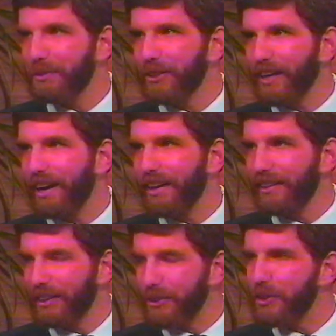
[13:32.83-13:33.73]
with God and
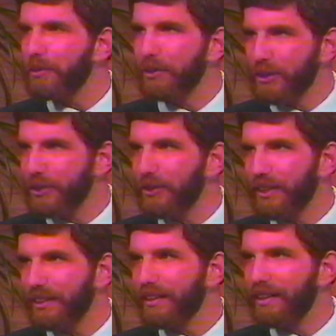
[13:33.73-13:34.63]
the exuberant joy
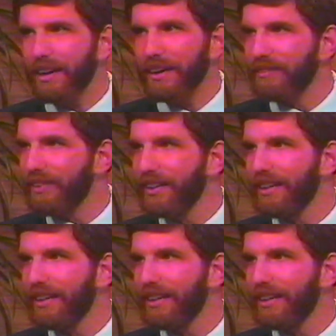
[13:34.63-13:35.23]
that he gave.